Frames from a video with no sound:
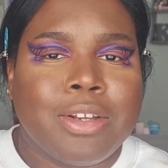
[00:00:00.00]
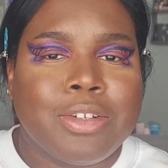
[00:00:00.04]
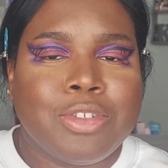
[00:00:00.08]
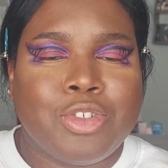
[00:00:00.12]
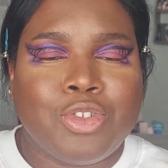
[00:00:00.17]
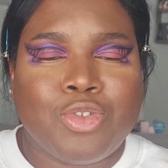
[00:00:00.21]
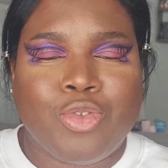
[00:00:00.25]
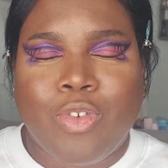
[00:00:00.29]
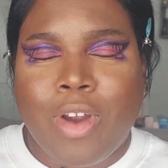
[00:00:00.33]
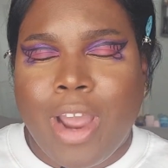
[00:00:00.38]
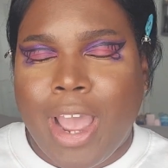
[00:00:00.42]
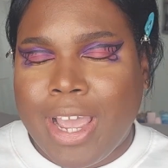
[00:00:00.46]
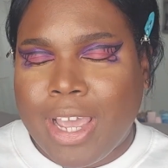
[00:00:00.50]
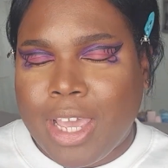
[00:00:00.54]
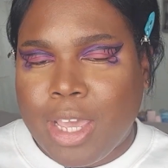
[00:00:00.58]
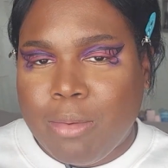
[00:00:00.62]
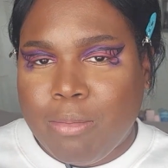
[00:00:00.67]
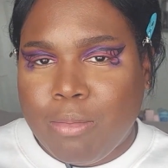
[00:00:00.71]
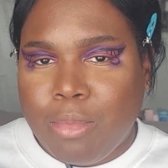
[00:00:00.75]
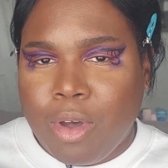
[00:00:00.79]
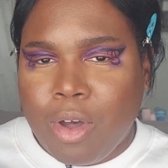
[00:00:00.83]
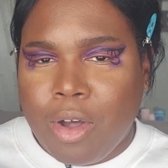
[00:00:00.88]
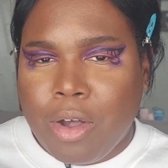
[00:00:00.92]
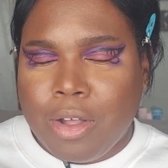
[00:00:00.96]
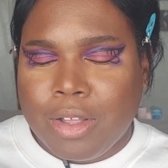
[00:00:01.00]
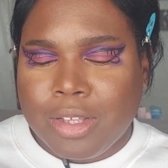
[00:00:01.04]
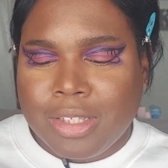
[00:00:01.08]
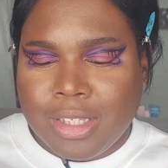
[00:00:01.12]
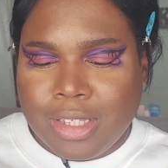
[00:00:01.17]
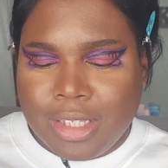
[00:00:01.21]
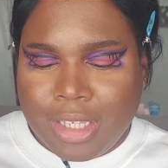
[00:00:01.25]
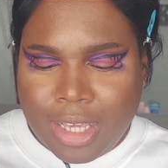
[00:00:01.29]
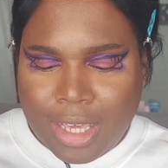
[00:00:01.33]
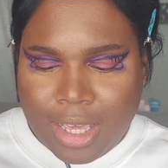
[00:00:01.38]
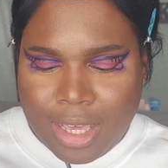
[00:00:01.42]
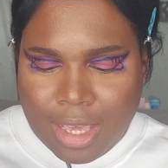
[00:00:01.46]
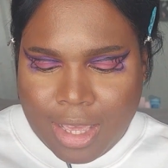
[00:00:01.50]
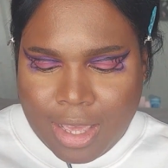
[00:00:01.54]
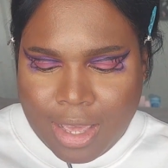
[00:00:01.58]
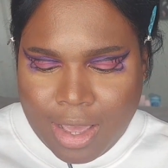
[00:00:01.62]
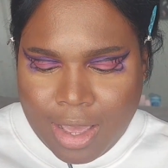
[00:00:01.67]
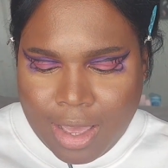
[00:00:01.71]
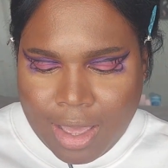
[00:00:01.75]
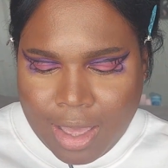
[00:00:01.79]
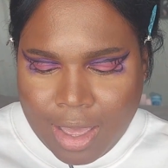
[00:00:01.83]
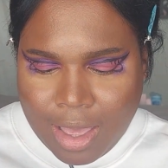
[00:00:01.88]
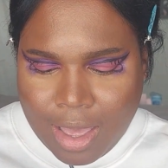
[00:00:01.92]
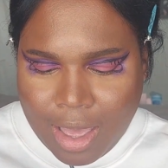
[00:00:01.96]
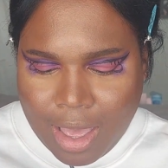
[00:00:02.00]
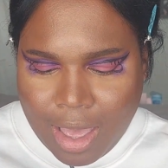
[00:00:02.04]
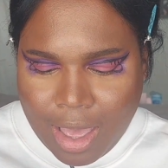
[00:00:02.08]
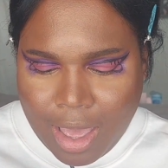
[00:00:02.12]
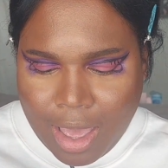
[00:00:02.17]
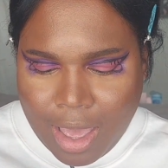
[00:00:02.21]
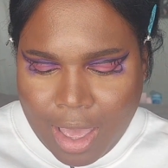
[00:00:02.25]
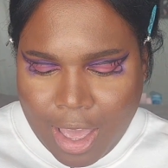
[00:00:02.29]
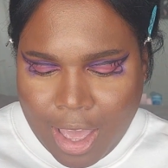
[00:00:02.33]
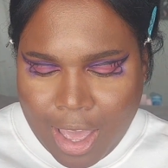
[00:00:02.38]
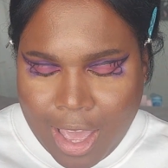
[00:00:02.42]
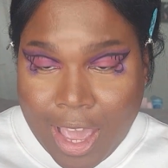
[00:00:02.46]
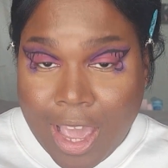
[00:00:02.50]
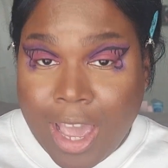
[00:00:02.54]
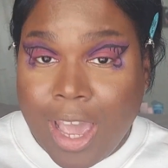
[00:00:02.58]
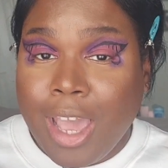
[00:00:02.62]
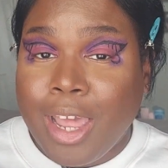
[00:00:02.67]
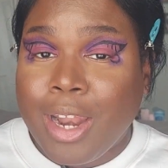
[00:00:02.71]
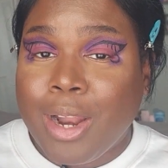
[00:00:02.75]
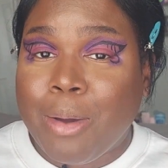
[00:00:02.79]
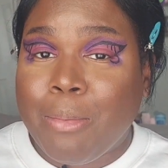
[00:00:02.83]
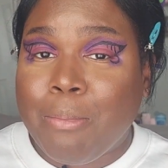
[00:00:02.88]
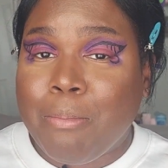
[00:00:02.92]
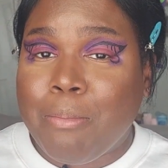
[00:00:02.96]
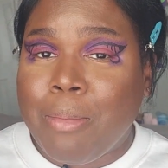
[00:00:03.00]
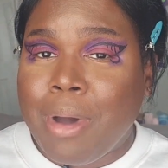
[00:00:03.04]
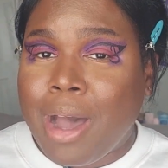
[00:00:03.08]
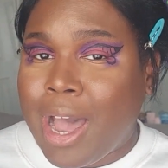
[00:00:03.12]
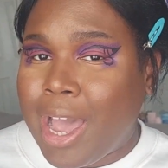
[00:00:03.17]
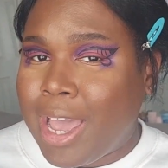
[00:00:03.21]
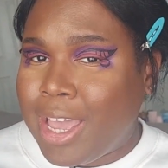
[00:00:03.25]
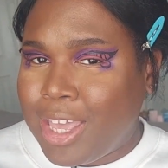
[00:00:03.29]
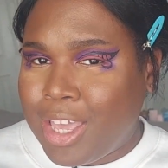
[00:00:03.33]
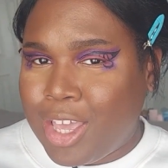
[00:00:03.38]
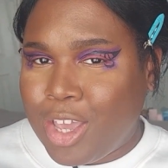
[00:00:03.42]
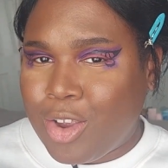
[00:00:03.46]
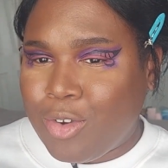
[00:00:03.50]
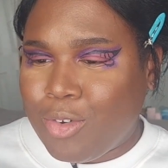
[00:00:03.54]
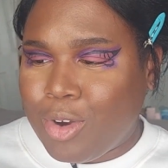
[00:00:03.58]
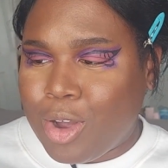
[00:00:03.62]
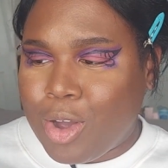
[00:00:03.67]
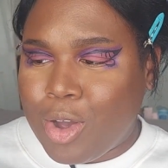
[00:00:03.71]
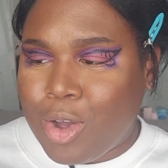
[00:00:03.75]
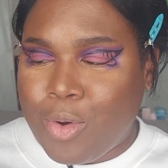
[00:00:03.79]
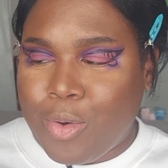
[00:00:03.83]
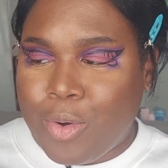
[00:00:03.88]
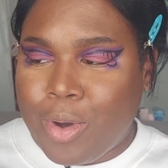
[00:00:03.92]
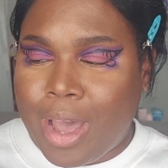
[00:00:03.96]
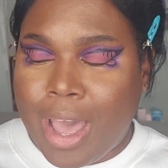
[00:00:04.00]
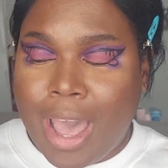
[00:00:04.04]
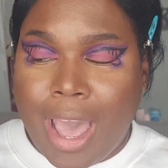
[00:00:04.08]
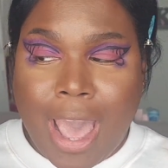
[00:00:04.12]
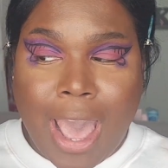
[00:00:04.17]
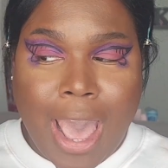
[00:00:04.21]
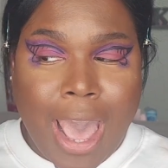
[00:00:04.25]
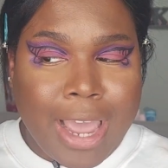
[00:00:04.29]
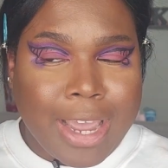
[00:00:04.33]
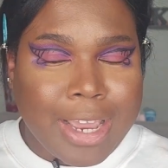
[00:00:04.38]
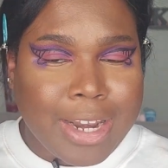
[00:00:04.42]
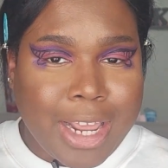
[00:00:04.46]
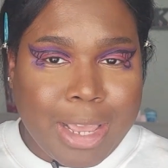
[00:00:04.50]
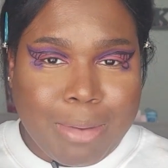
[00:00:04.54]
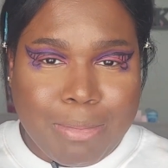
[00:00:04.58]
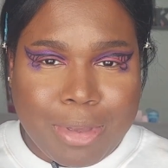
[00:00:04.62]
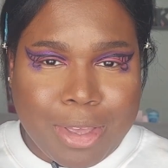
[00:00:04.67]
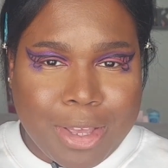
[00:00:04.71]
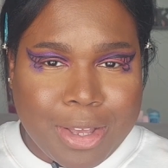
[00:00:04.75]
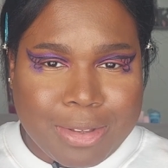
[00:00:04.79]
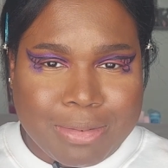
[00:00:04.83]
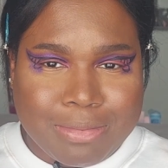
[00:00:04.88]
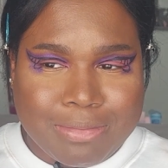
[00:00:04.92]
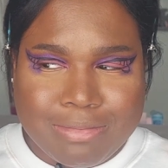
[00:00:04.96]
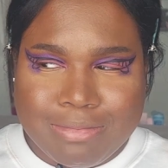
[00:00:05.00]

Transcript: Dragon Ball Z, and My Hero Academia.